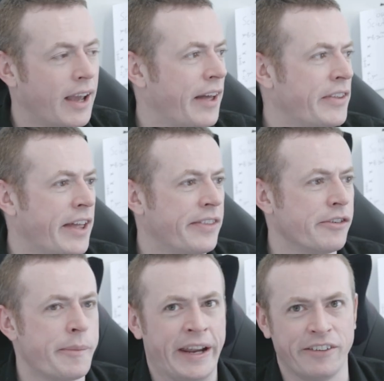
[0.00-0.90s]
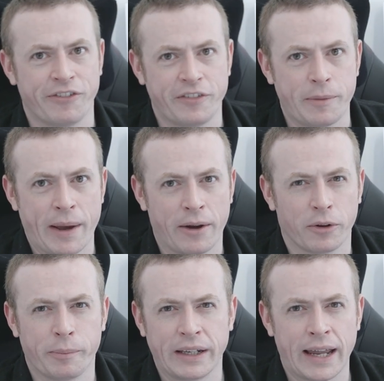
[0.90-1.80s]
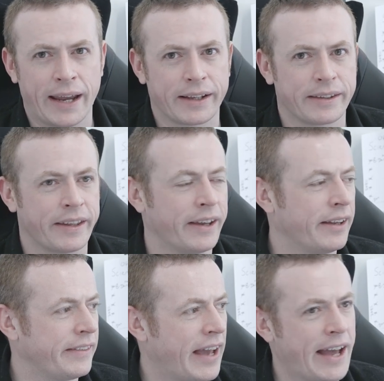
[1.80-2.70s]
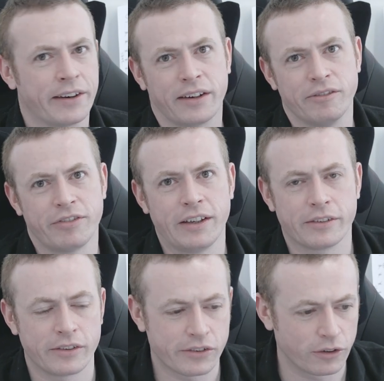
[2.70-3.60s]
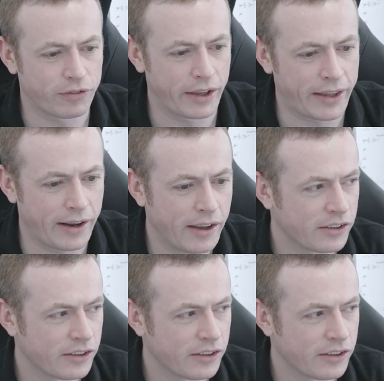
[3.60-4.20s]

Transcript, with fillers: and then the remaining fifty pound will be like the the handling fees and stuff like that.